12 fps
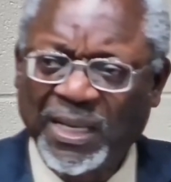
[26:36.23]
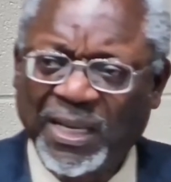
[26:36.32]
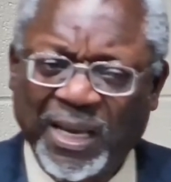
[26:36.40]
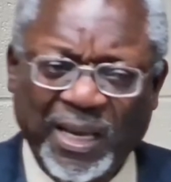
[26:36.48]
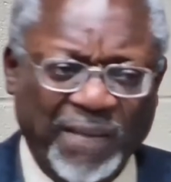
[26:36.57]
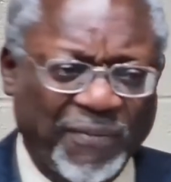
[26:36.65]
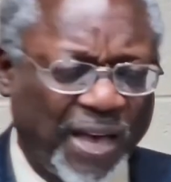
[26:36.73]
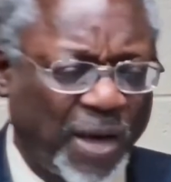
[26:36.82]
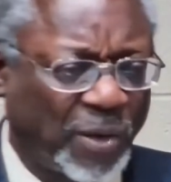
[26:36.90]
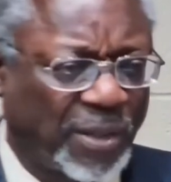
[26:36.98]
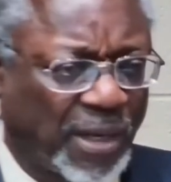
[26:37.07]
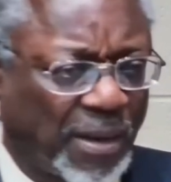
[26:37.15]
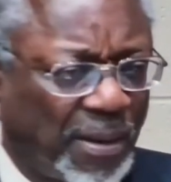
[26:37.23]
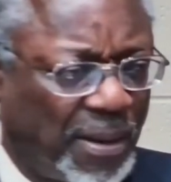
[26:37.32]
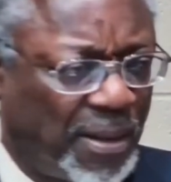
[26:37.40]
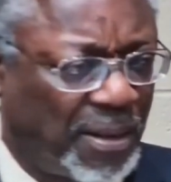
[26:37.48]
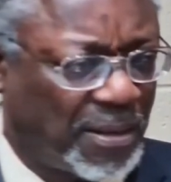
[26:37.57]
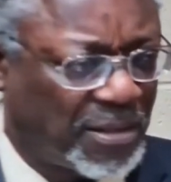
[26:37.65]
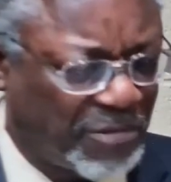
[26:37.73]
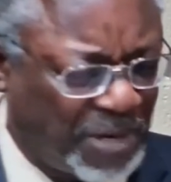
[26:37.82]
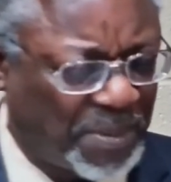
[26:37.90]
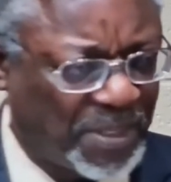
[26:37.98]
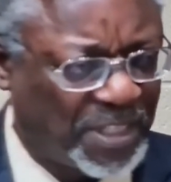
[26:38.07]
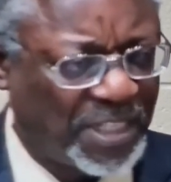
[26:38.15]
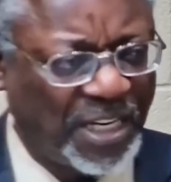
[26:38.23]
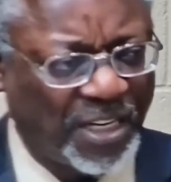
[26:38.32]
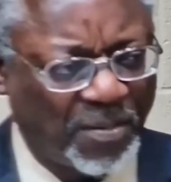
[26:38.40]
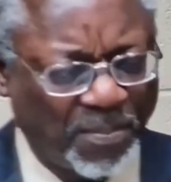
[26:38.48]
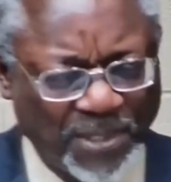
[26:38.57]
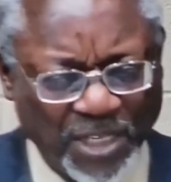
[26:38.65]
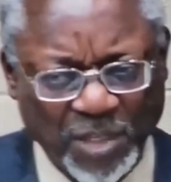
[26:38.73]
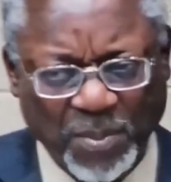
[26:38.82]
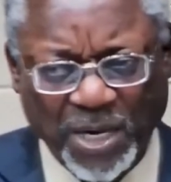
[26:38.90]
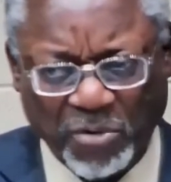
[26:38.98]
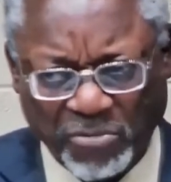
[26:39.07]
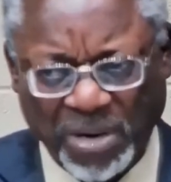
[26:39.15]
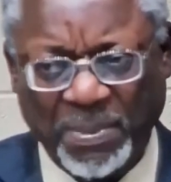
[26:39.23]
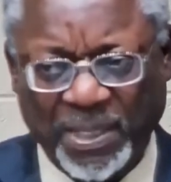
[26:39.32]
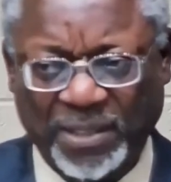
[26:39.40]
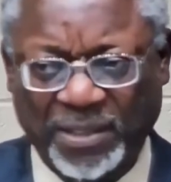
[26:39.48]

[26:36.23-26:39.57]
of how the scriptures teach about a remnant.